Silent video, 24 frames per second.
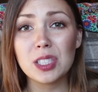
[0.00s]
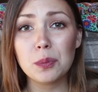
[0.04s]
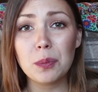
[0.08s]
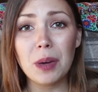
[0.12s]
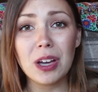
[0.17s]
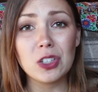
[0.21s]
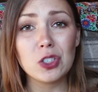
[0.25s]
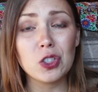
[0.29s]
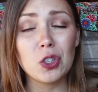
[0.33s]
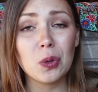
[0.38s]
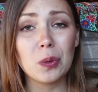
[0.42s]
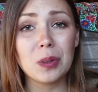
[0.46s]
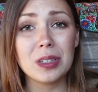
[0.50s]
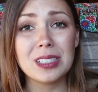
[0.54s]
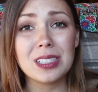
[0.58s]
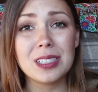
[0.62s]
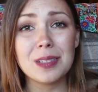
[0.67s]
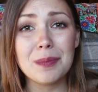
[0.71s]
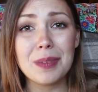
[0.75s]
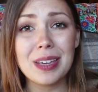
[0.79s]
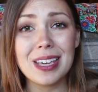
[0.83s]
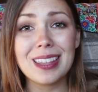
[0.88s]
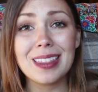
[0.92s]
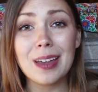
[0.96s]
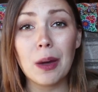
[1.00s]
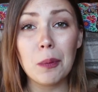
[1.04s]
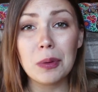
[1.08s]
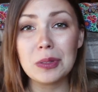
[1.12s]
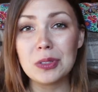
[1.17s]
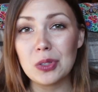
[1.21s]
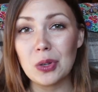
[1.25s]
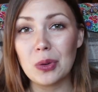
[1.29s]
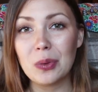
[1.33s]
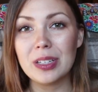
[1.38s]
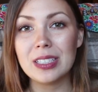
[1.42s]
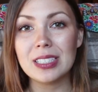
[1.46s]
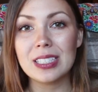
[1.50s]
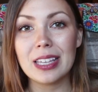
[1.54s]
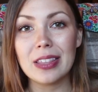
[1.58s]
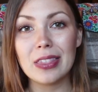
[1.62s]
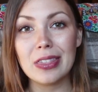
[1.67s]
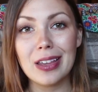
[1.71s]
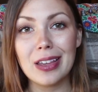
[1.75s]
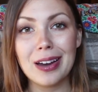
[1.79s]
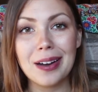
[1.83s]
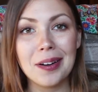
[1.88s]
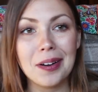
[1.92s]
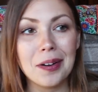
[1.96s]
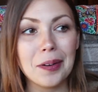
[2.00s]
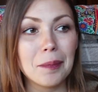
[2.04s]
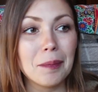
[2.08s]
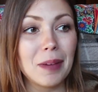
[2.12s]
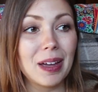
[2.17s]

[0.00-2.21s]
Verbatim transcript: special one to me, that one's always in there.